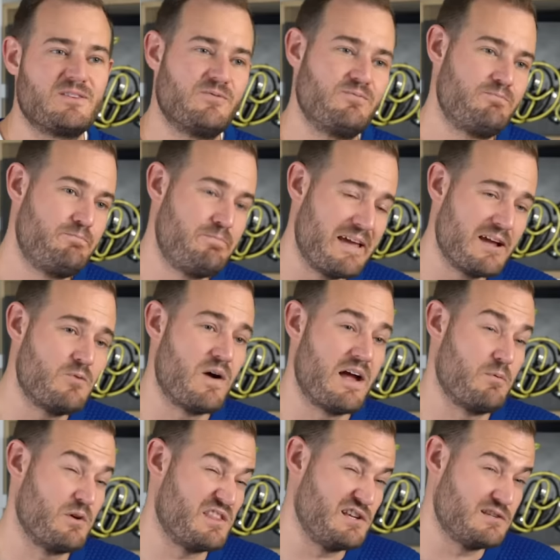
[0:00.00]
But the big
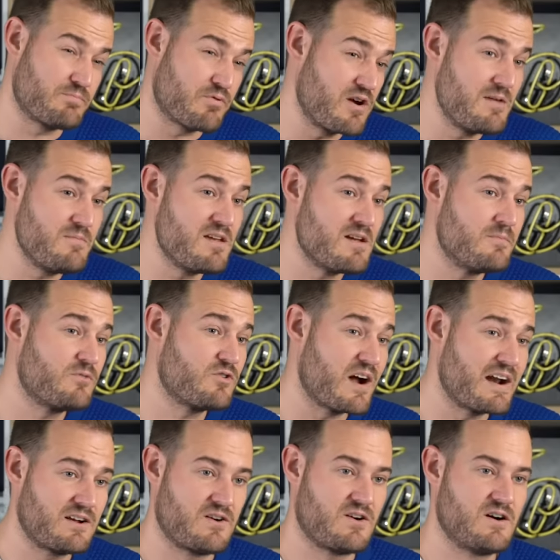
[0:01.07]
way with these premium
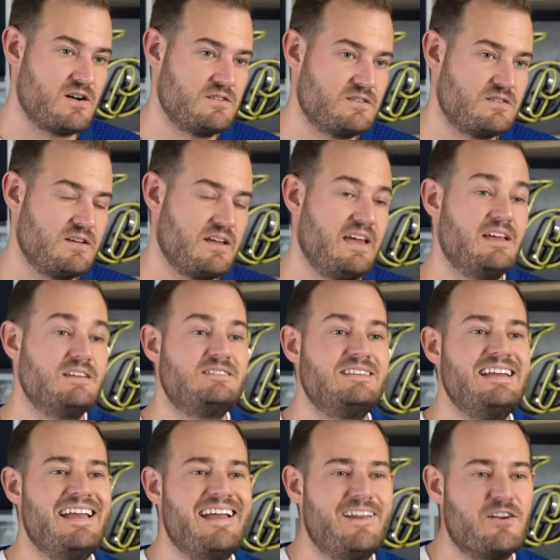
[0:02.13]
credit cards is
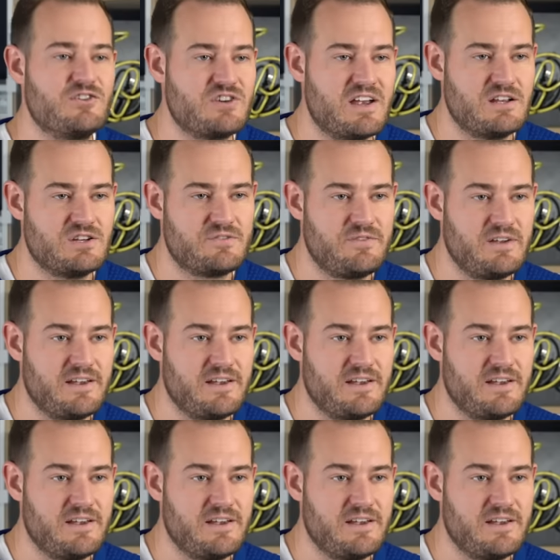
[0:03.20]
the interchange